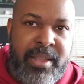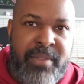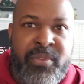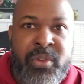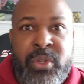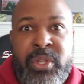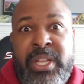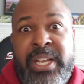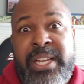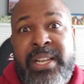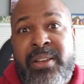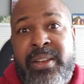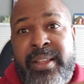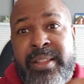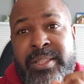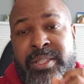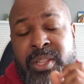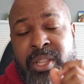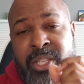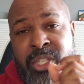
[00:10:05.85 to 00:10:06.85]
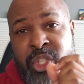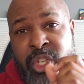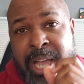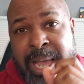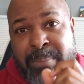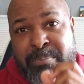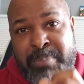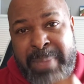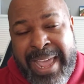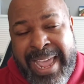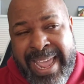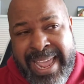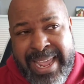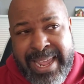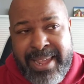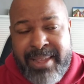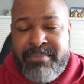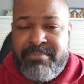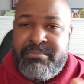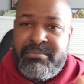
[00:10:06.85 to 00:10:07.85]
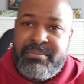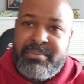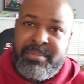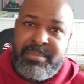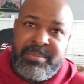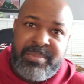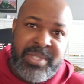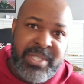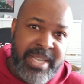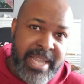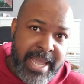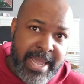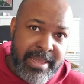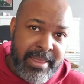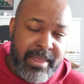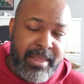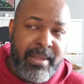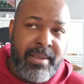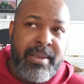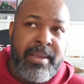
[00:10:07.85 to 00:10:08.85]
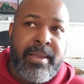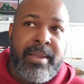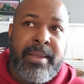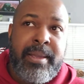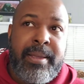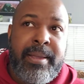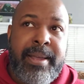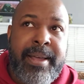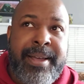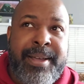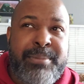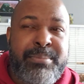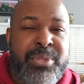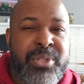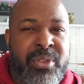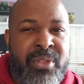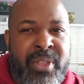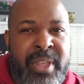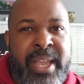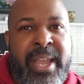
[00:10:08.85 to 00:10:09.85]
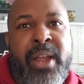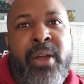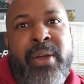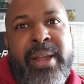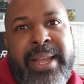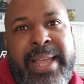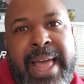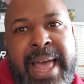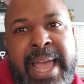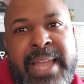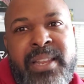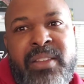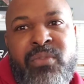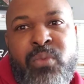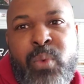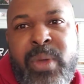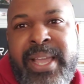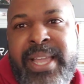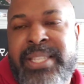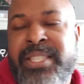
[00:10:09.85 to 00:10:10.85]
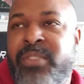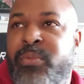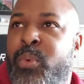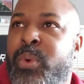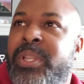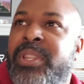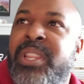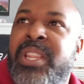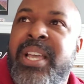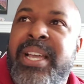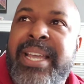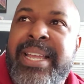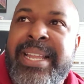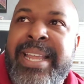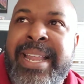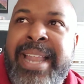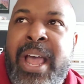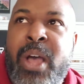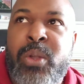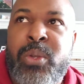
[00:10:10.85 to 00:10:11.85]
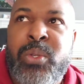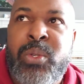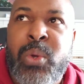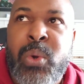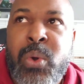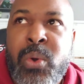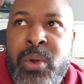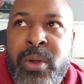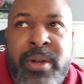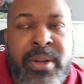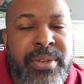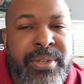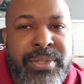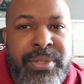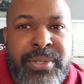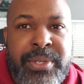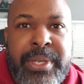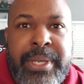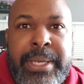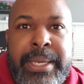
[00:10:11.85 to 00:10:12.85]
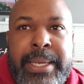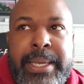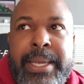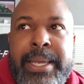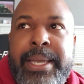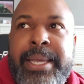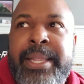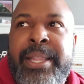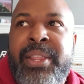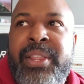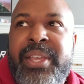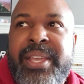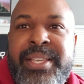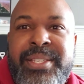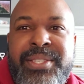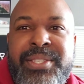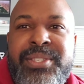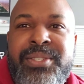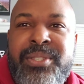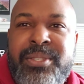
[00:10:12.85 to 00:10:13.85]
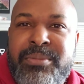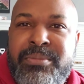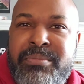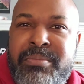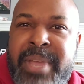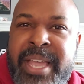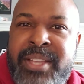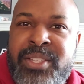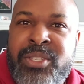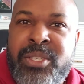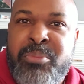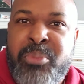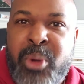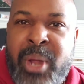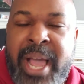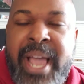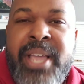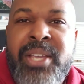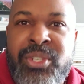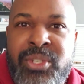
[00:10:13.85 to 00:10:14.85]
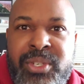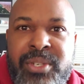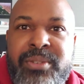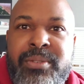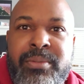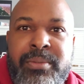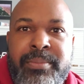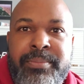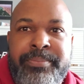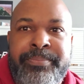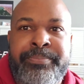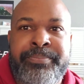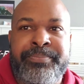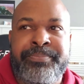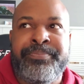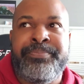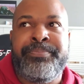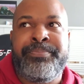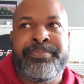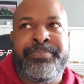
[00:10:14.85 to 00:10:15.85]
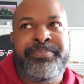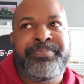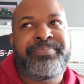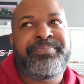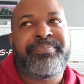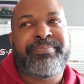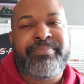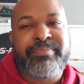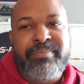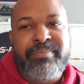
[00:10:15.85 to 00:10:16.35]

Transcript: If you're looking at the job pay, Seattle. Uh, so there it kind of wins. If we're looking at outdoors, this might surprise you.